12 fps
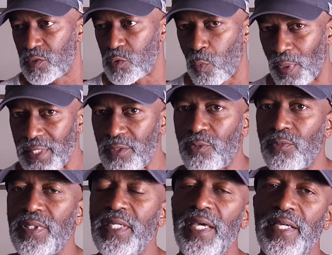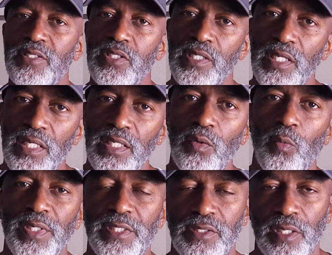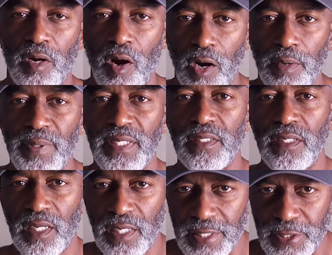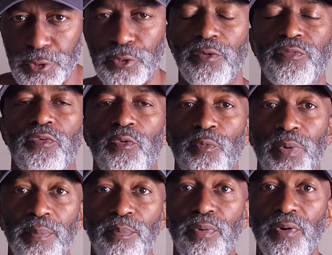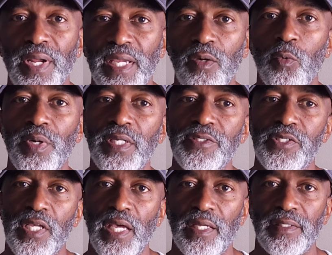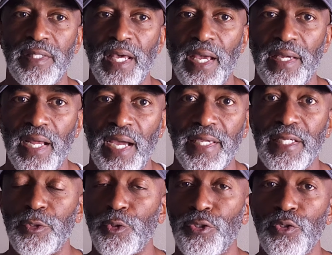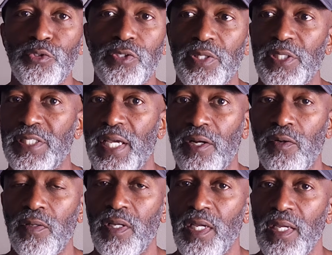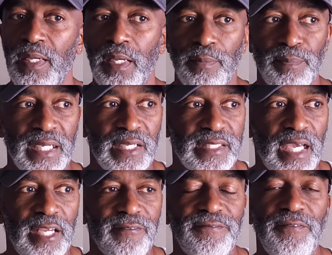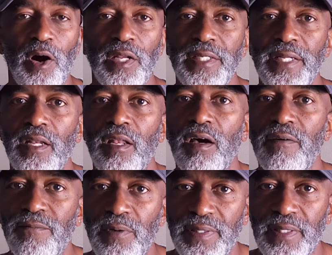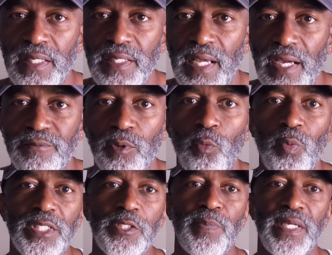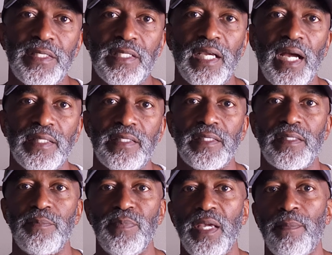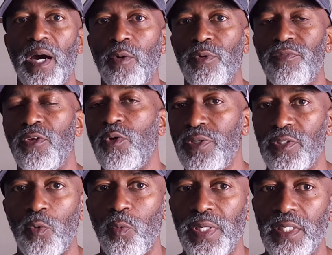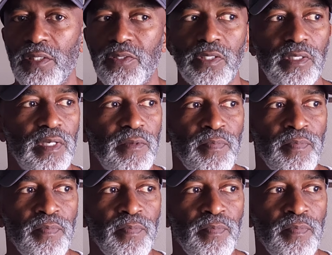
23 SE, which is a carbon clincher for rim brake wheel set that I introduced to the channel because I had fallen in love with it after Winspace had contacted me about reviewing the wheels